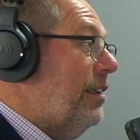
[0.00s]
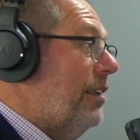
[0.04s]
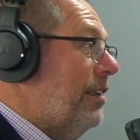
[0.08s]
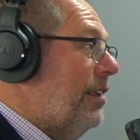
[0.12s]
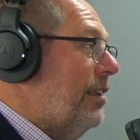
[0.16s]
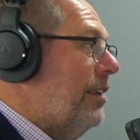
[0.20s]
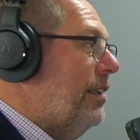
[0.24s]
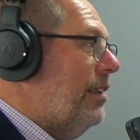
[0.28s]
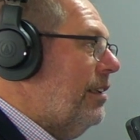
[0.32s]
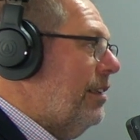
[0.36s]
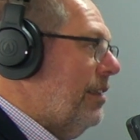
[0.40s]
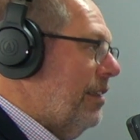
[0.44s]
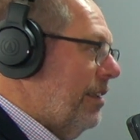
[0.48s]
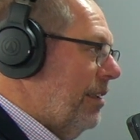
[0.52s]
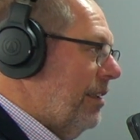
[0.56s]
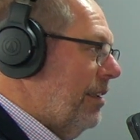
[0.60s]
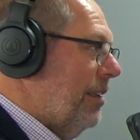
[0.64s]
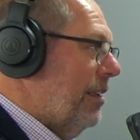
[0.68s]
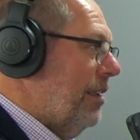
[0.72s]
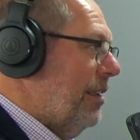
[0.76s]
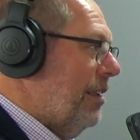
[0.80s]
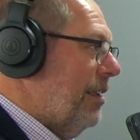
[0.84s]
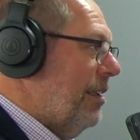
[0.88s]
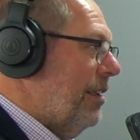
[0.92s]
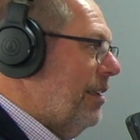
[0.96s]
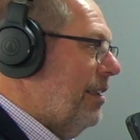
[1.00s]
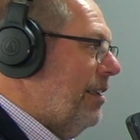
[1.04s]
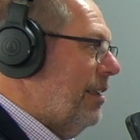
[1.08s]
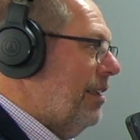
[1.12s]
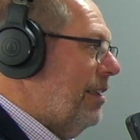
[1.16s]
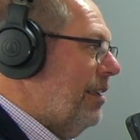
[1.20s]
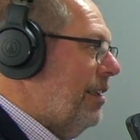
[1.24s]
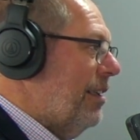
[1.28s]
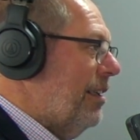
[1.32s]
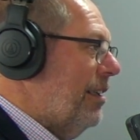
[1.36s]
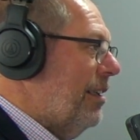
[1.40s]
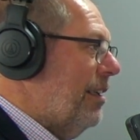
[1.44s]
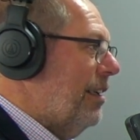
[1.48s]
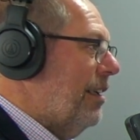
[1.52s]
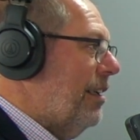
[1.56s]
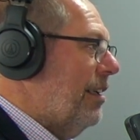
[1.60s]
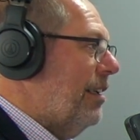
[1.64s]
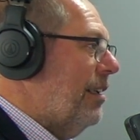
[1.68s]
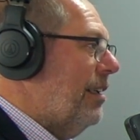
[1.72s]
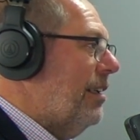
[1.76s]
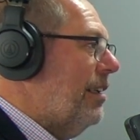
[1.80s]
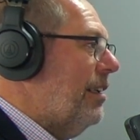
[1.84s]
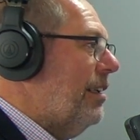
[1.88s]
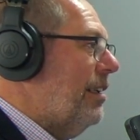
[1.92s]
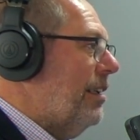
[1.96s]

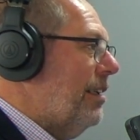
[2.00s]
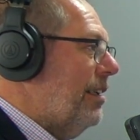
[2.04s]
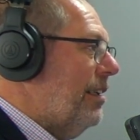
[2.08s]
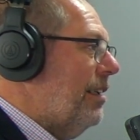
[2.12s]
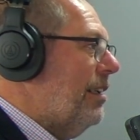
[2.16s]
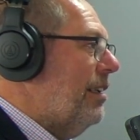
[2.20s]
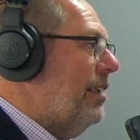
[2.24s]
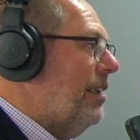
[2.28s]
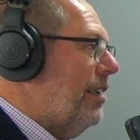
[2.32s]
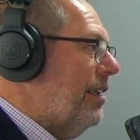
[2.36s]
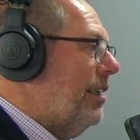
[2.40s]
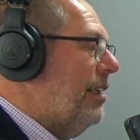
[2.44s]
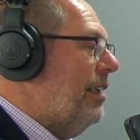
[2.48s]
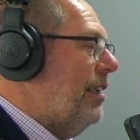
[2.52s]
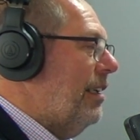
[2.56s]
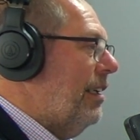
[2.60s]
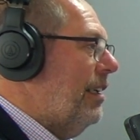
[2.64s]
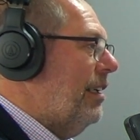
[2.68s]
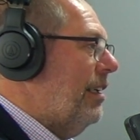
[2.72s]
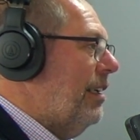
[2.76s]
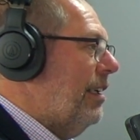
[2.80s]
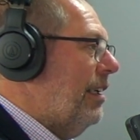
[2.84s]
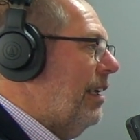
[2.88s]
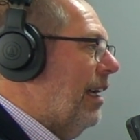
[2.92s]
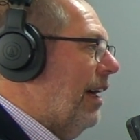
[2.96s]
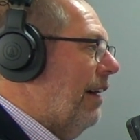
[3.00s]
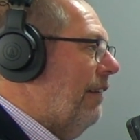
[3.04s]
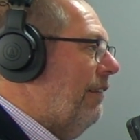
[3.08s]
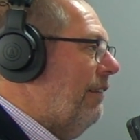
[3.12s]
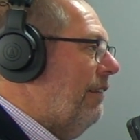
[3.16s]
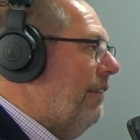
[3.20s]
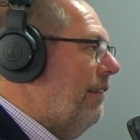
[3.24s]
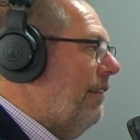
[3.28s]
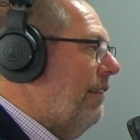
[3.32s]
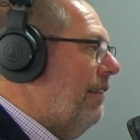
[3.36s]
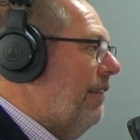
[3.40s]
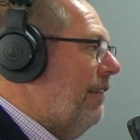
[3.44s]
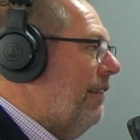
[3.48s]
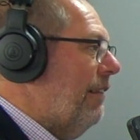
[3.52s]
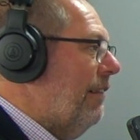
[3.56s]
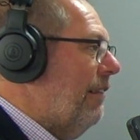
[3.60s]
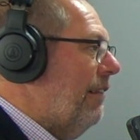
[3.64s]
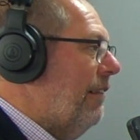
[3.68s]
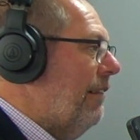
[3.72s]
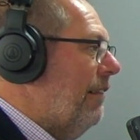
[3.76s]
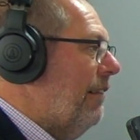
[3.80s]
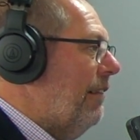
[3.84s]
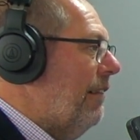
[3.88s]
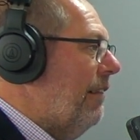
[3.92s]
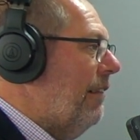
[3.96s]

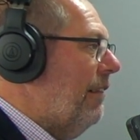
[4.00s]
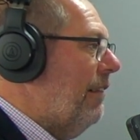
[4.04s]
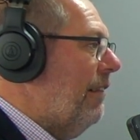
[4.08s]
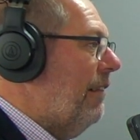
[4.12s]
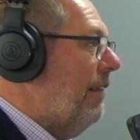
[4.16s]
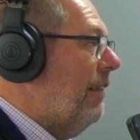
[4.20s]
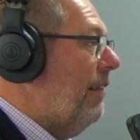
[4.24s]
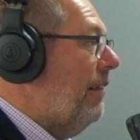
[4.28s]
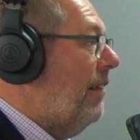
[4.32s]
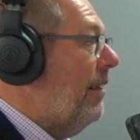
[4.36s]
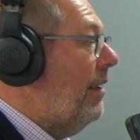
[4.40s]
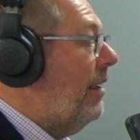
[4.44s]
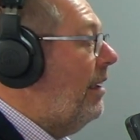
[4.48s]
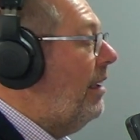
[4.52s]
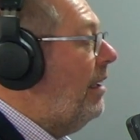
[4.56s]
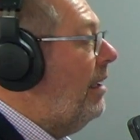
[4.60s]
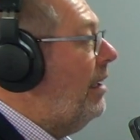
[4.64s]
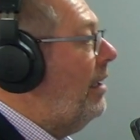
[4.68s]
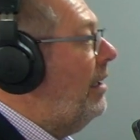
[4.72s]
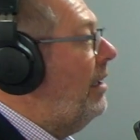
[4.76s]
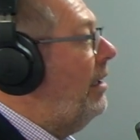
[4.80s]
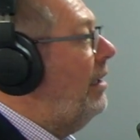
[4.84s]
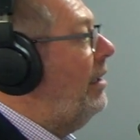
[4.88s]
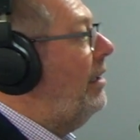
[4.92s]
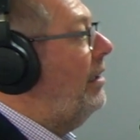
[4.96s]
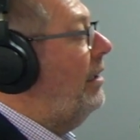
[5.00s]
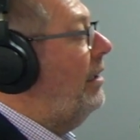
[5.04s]
The person shown says nothing.